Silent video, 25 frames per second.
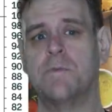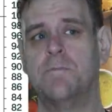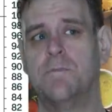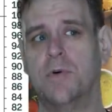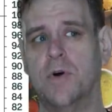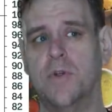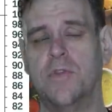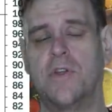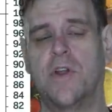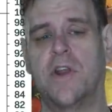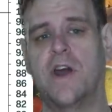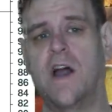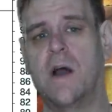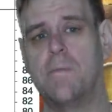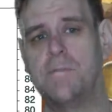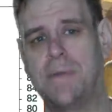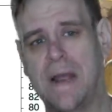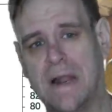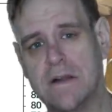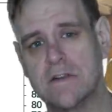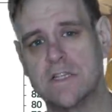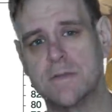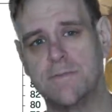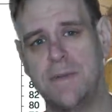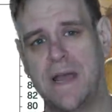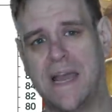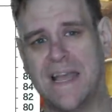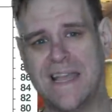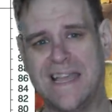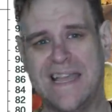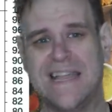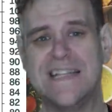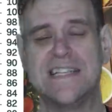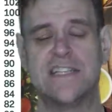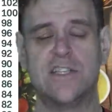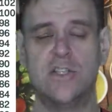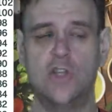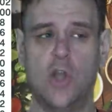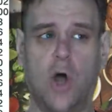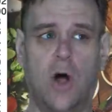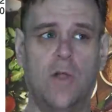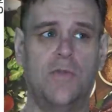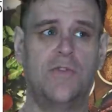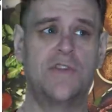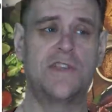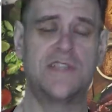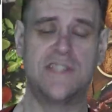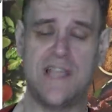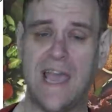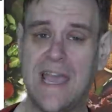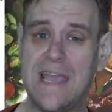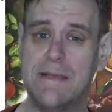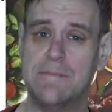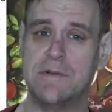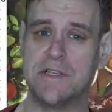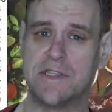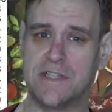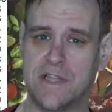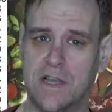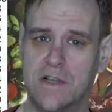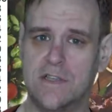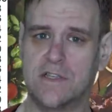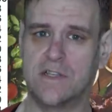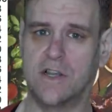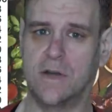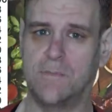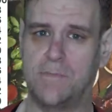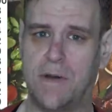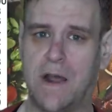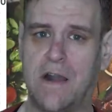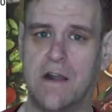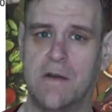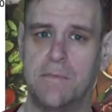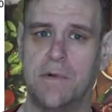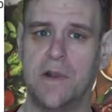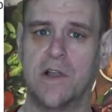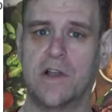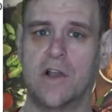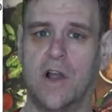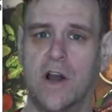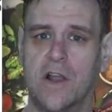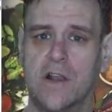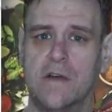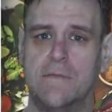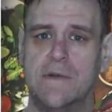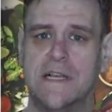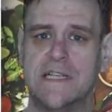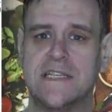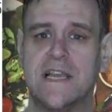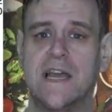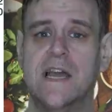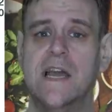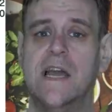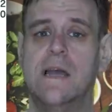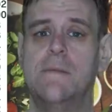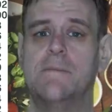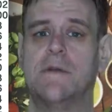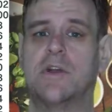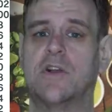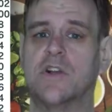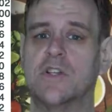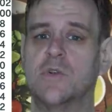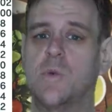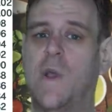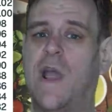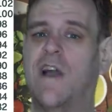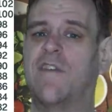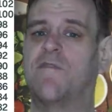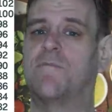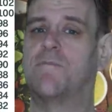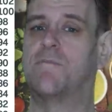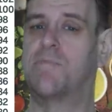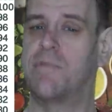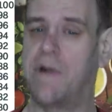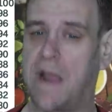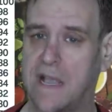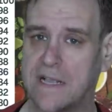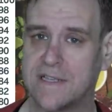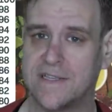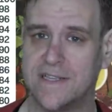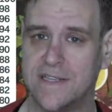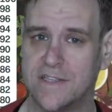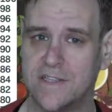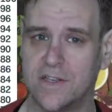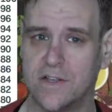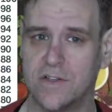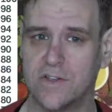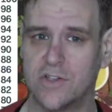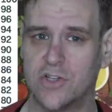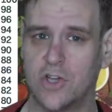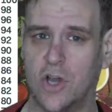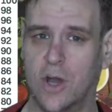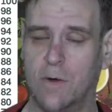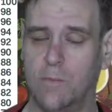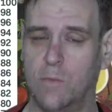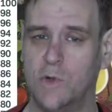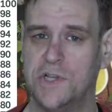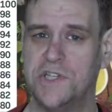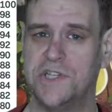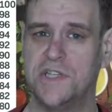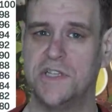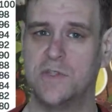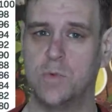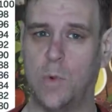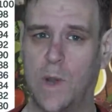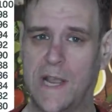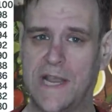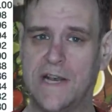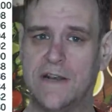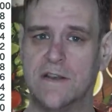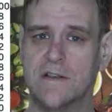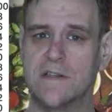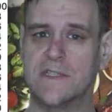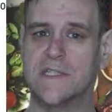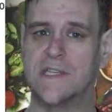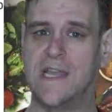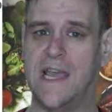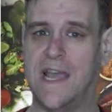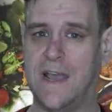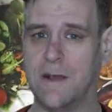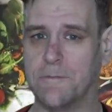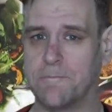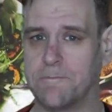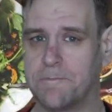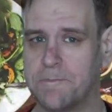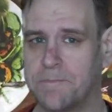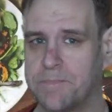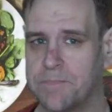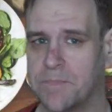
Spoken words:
but that our bounce back is not the same as those comparable economies because we have Brexit on top, which is weighing us down.